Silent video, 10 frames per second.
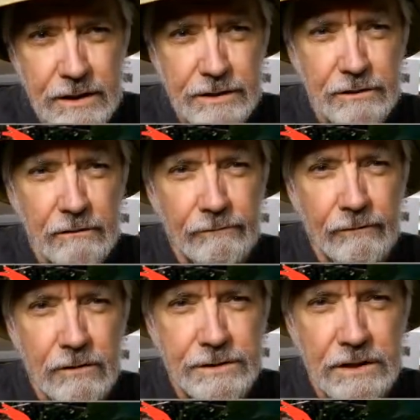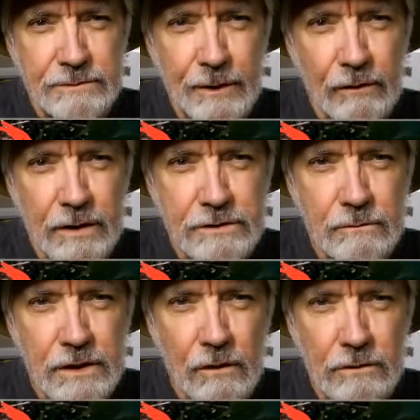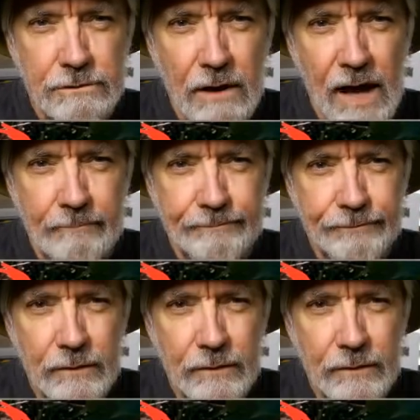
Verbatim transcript: is your first experience with a gold trap.